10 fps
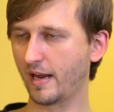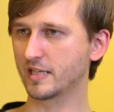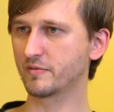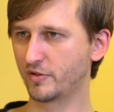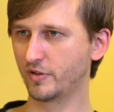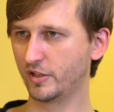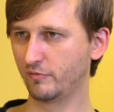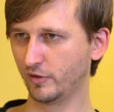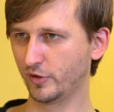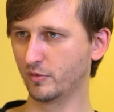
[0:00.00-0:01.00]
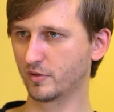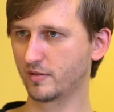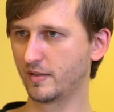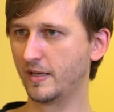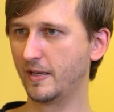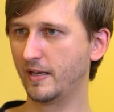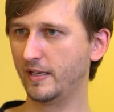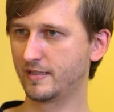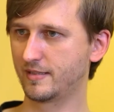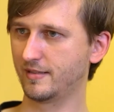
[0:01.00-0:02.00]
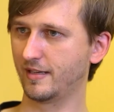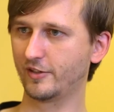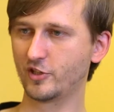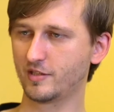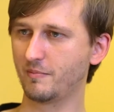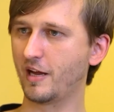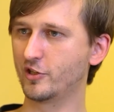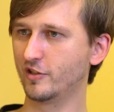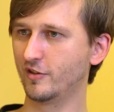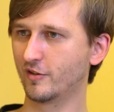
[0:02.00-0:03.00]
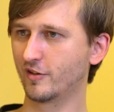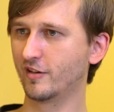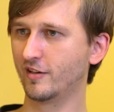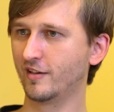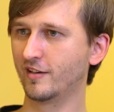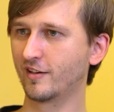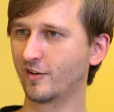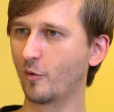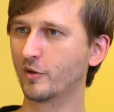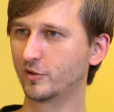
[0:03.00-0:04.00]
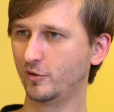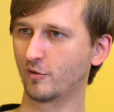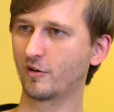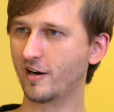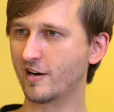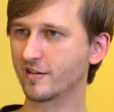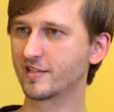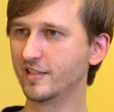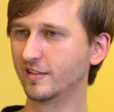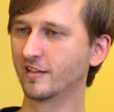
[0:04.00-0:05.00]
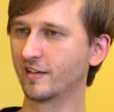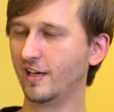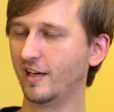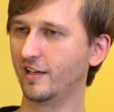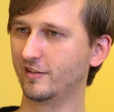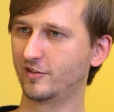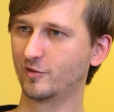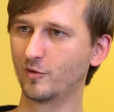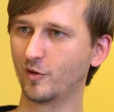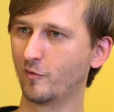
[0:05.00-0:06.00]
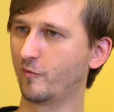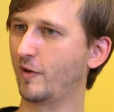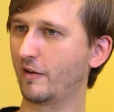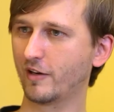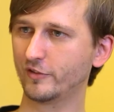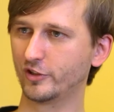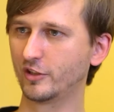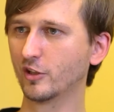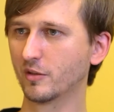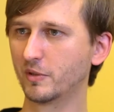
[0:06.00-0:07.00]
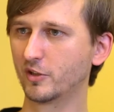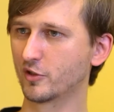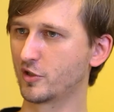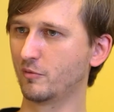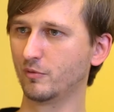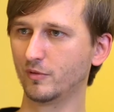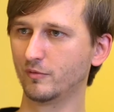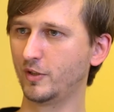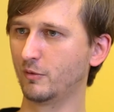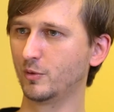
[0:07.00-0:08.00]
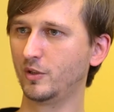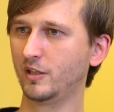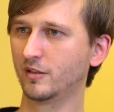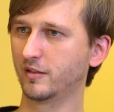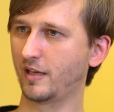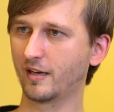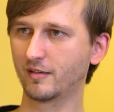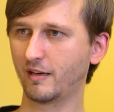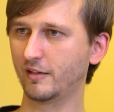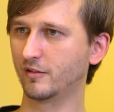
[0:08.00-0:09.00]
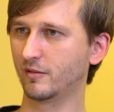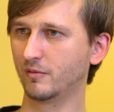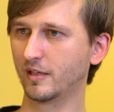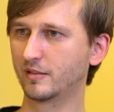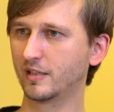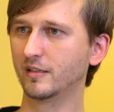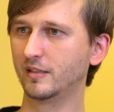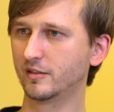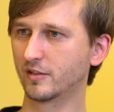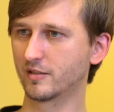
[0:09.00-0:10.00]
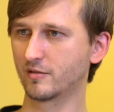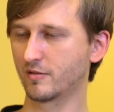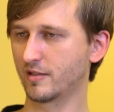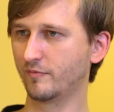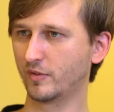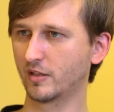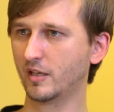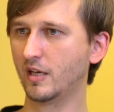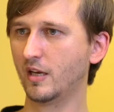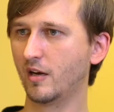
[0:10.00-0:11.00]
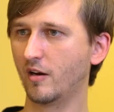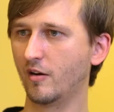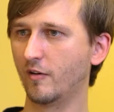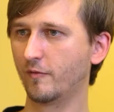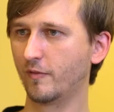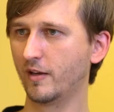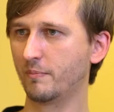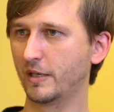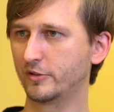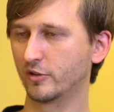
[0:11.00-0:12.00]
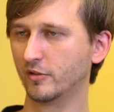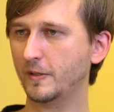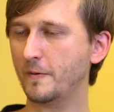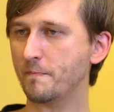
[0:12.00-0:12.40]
gas which it will use. It's like, just imagine you're going to your car, sitting, and to go 500 kilometers you would need like, I don't know, like 10 liters or something of petrol.